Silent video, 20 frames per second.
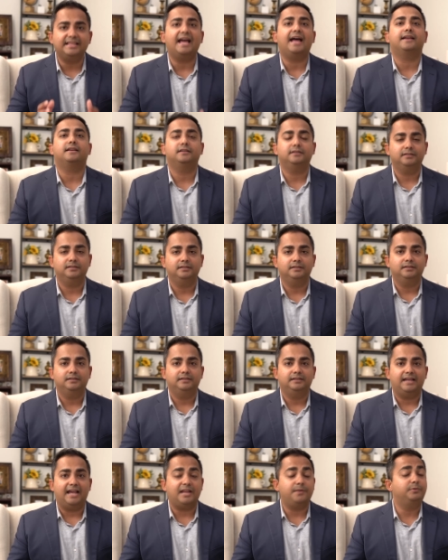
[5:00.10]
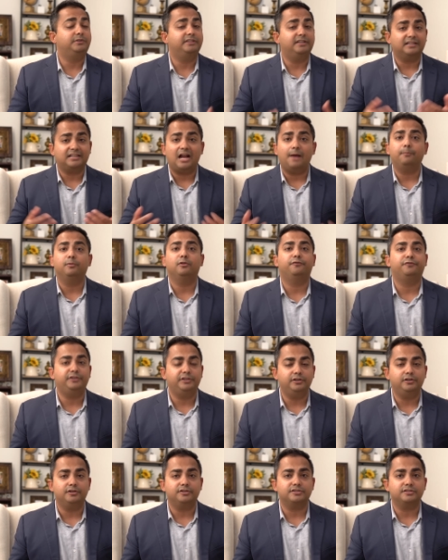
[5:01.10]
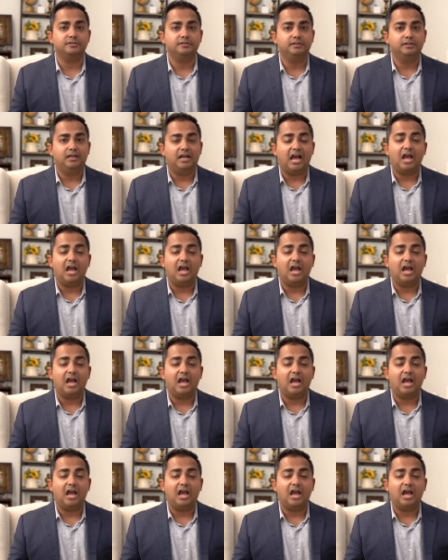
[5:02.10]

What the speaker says: how I went from a $41,000 a year